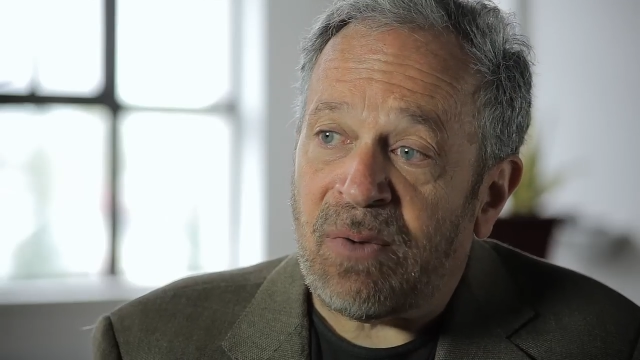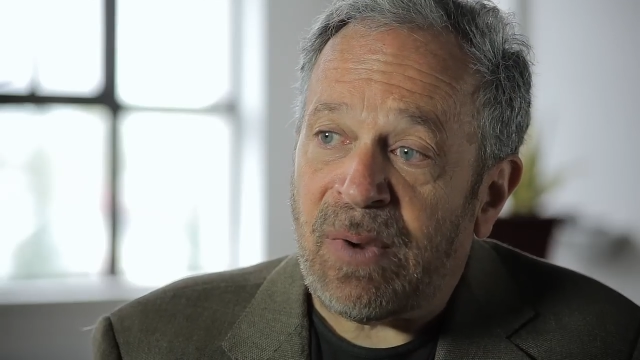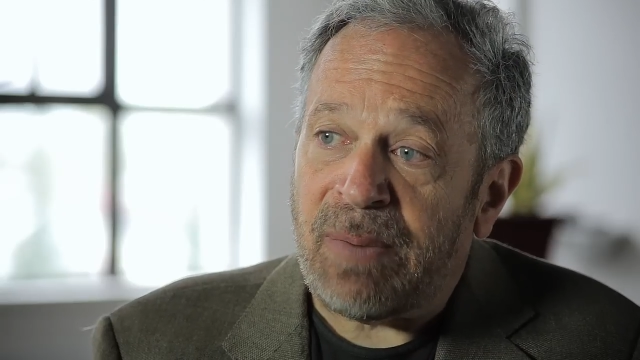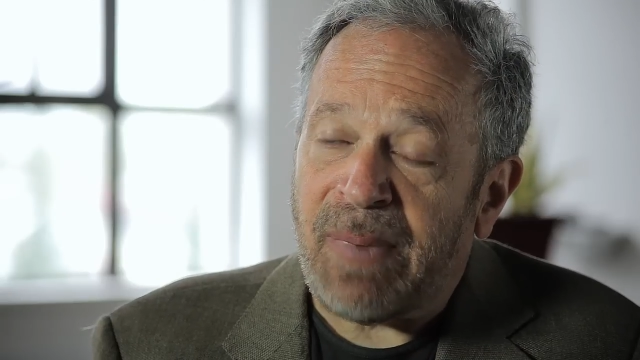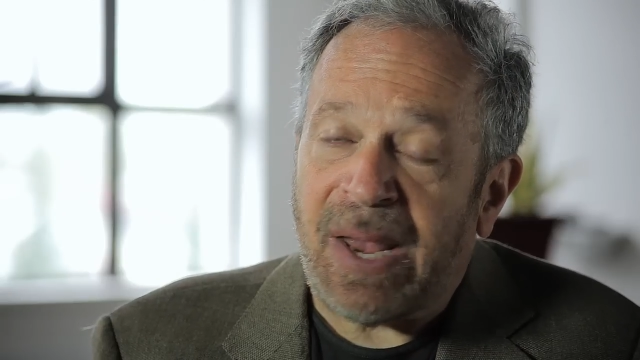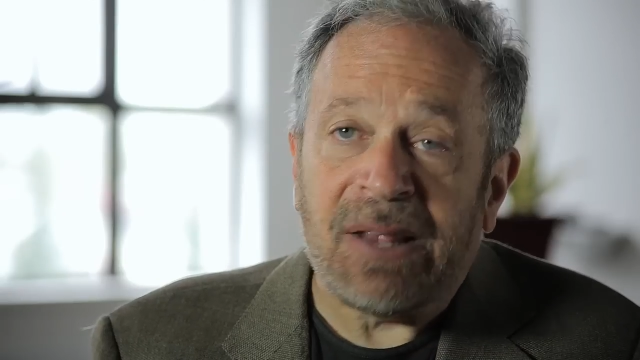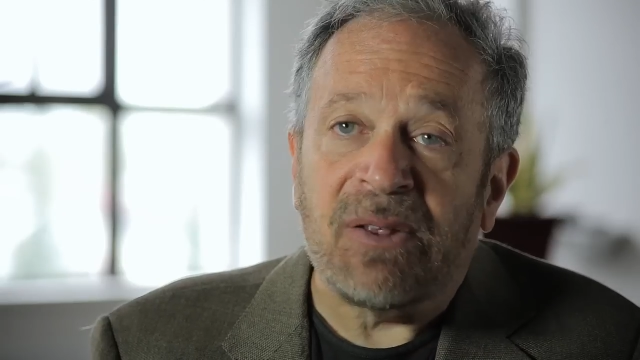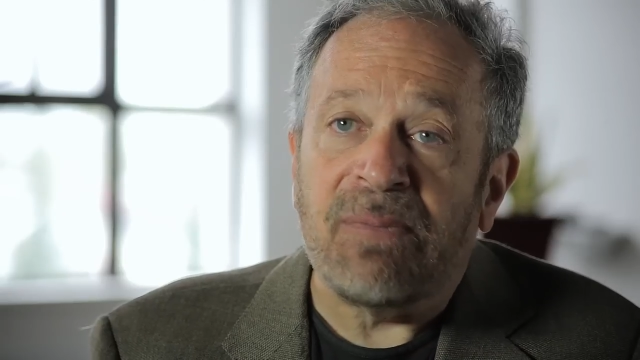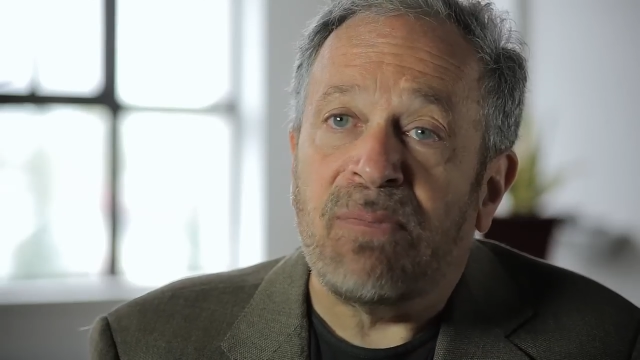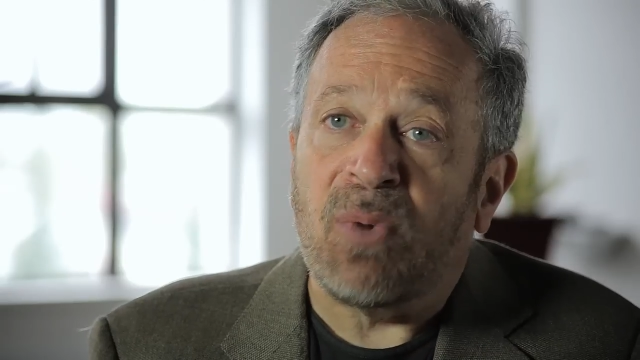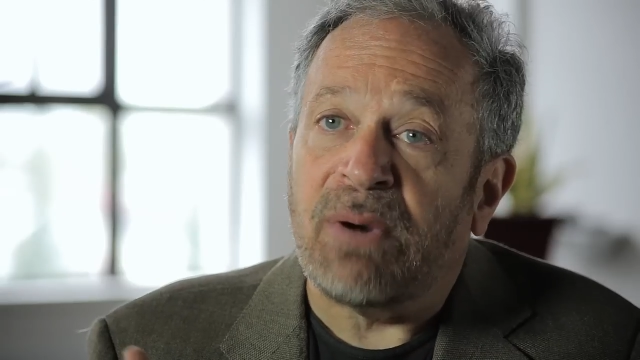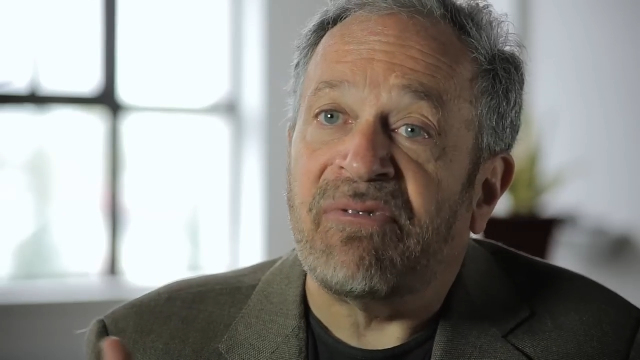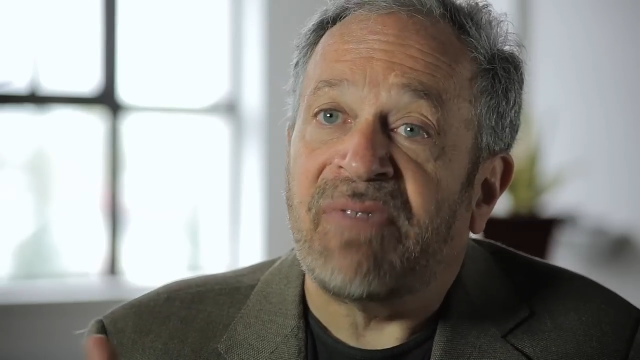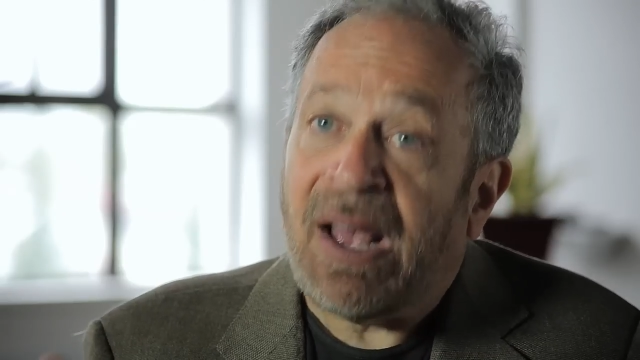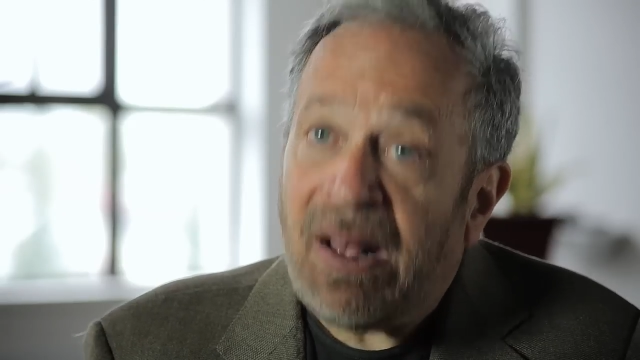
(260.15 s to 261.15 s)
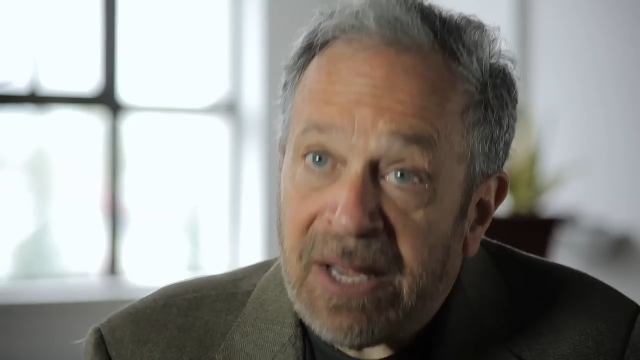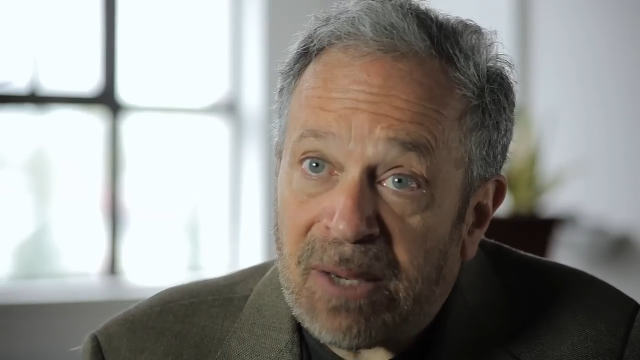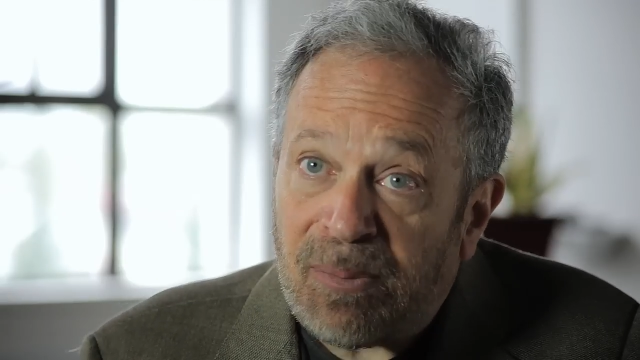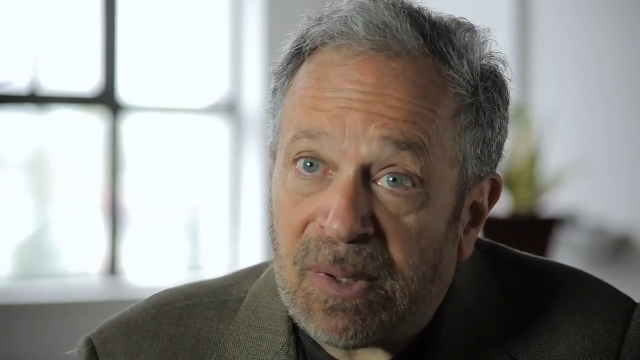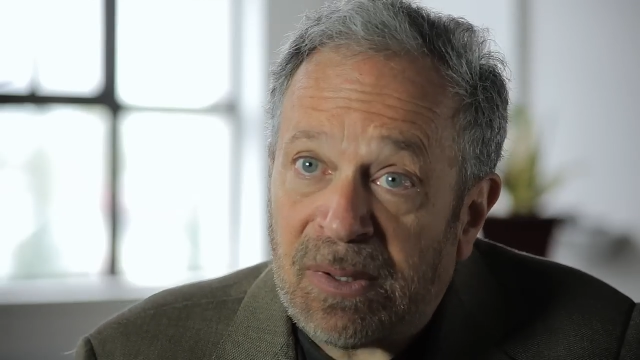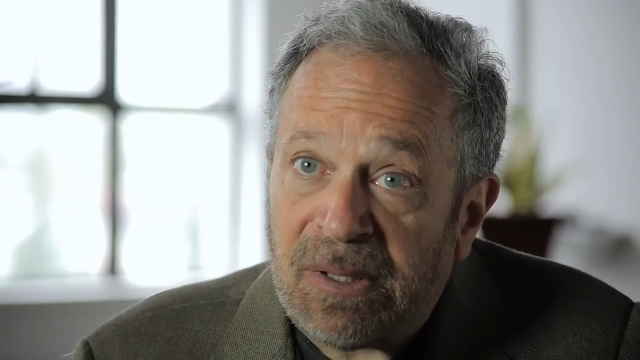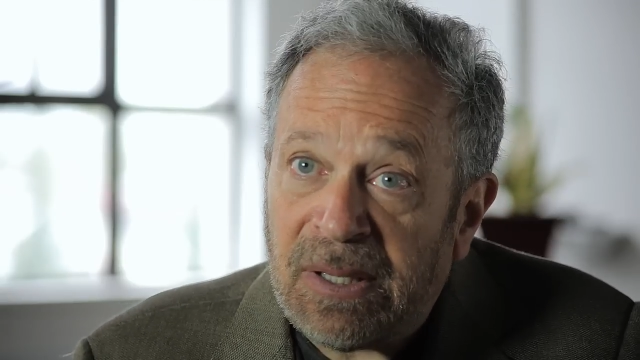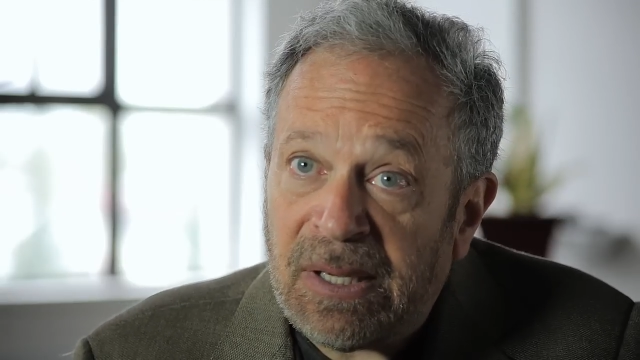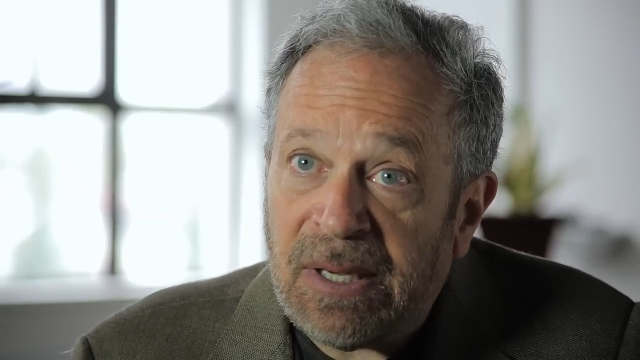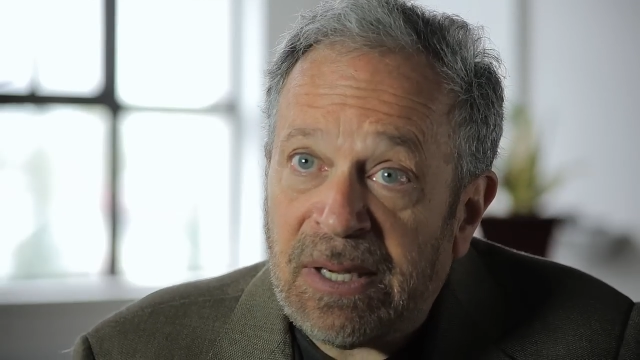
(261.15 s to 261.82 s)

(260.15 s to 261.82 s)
we make them more valuable